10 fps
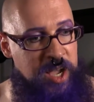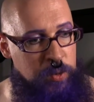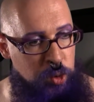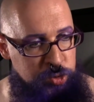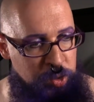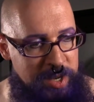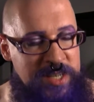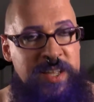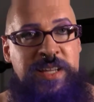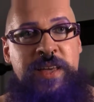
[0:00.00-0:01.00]
I will try to
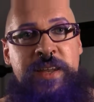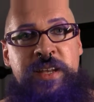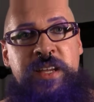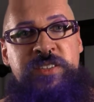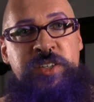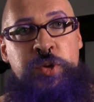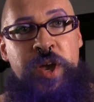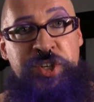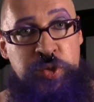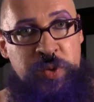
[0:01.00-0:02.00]
take that into
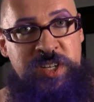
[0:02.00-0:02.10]
consideration when